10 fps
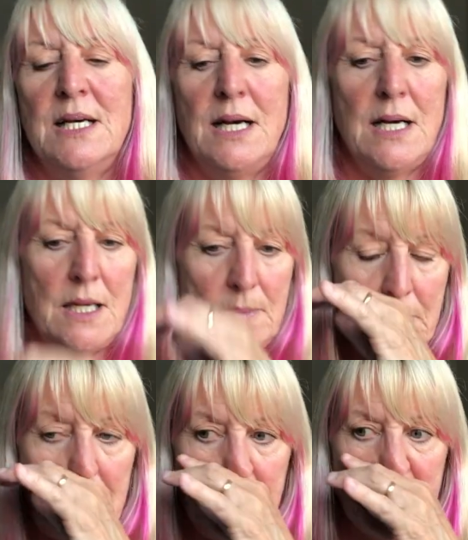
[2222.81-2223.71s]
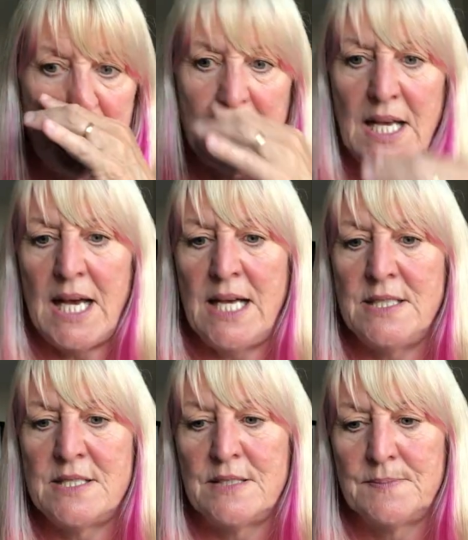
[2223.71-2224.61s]
Um,
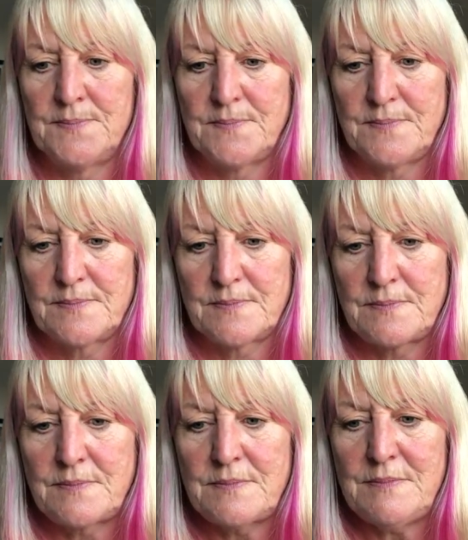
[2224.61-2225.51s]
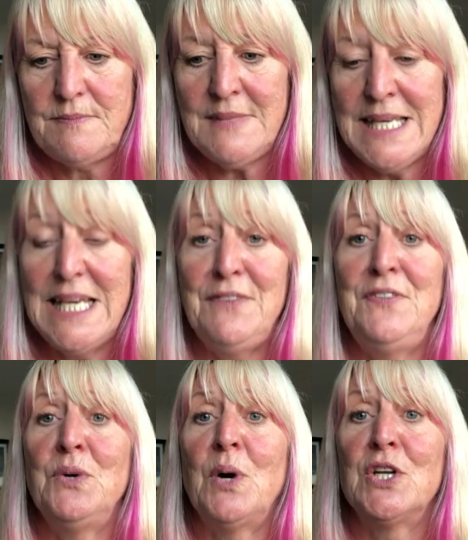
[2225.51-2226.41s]
and if
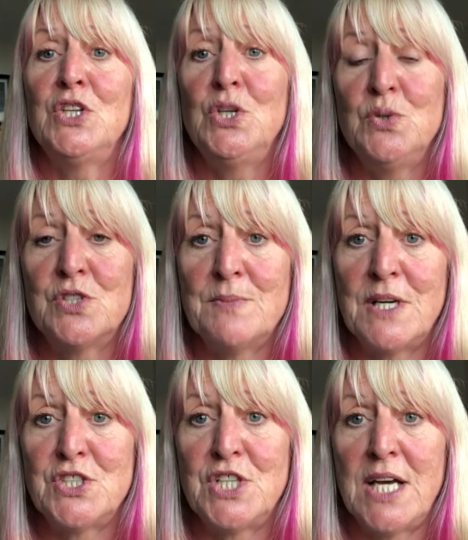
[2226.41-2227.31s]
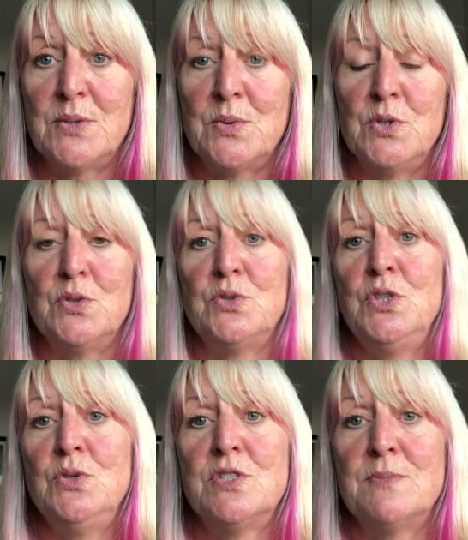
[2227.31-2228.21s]
you are new to my channel or you're
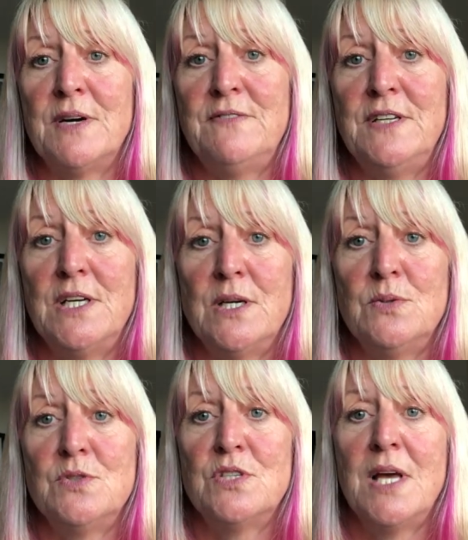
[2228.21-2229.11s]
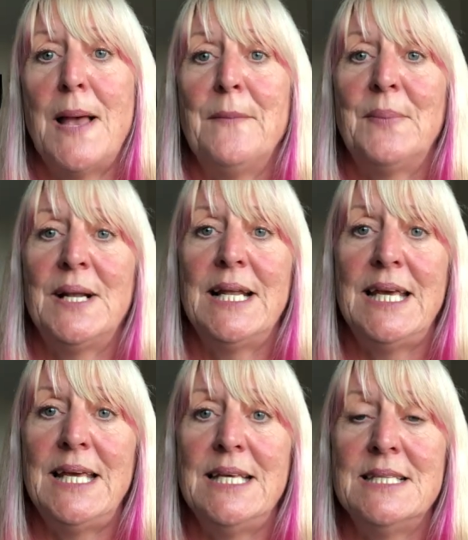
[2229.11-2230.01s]
new to my videos,
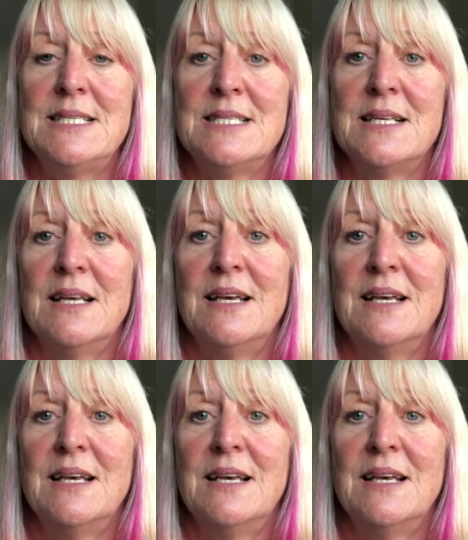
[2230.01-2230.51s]
please,